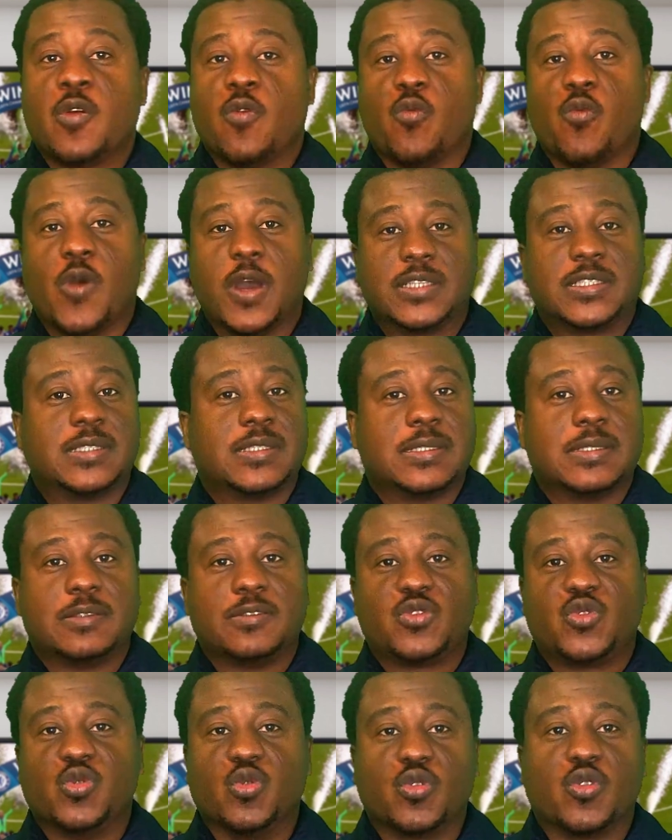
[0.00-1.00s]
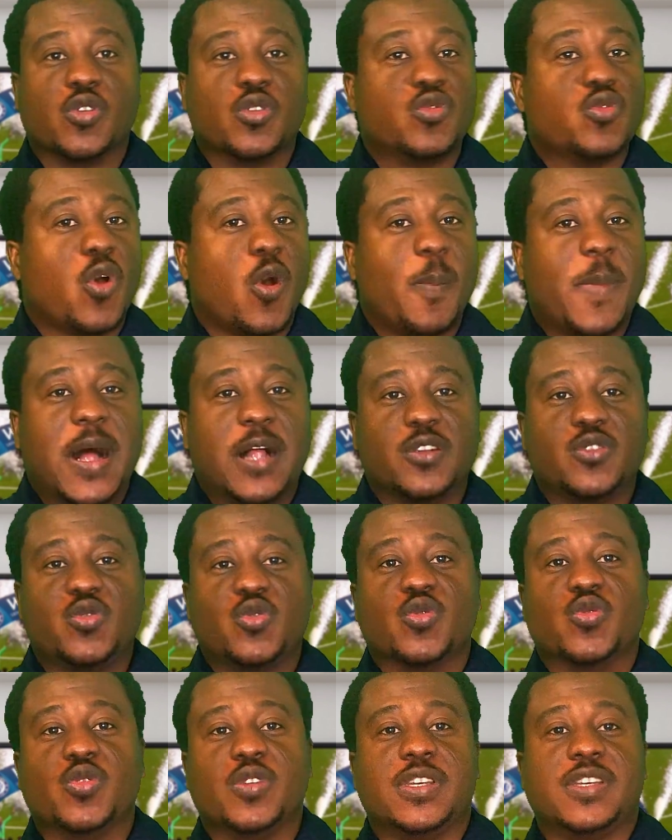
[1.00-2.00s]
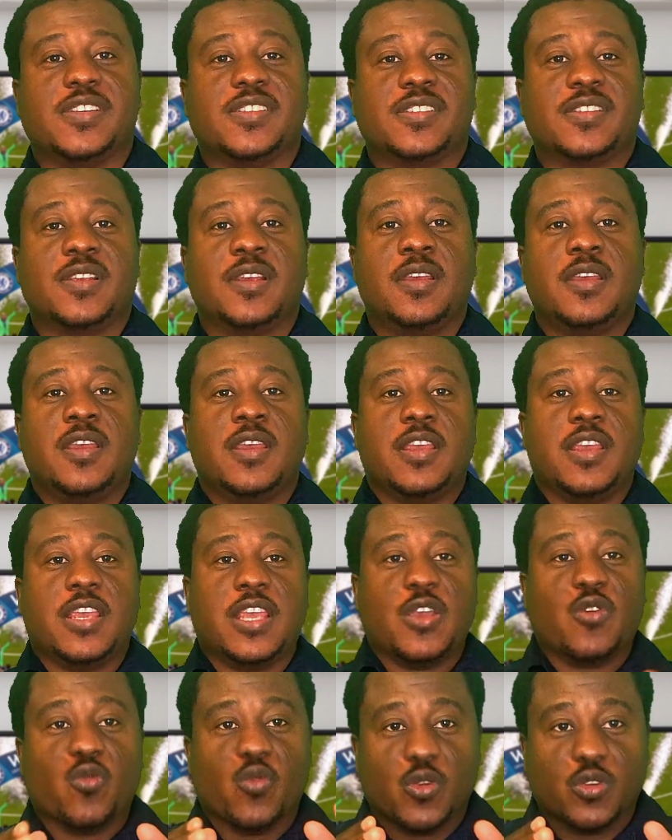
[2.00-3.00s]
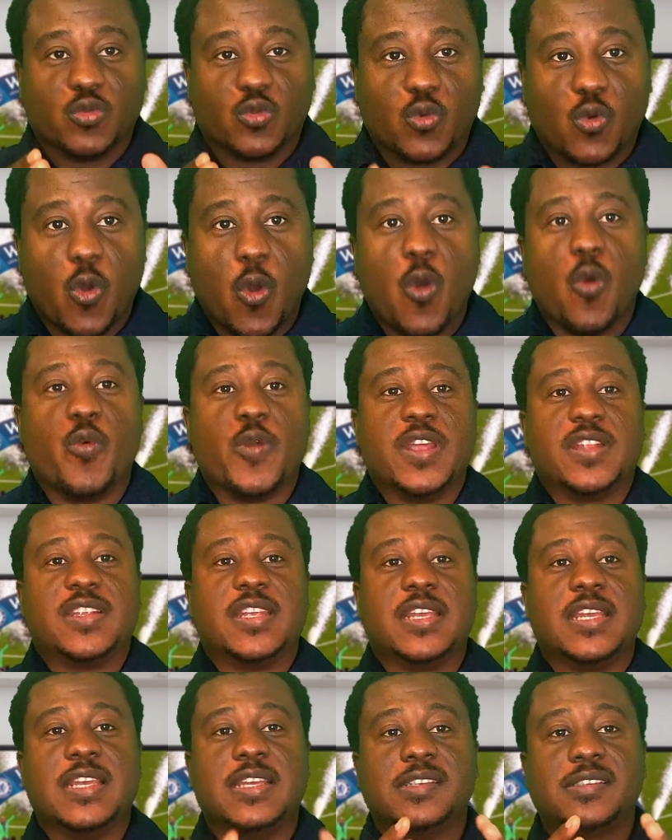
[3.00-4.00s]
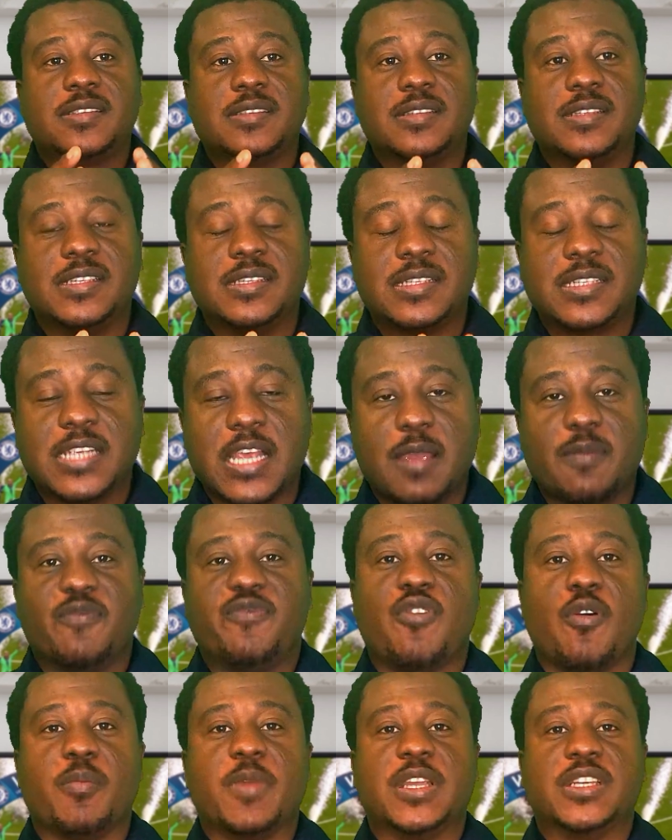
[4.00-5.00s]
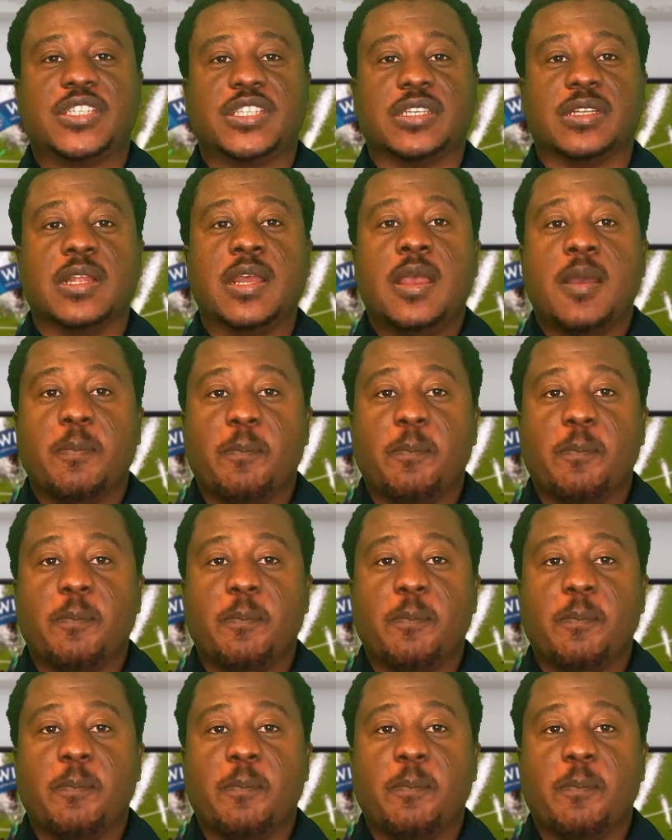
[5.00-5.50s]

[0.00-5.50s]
What Tuchel normally do is he will go with the same formation,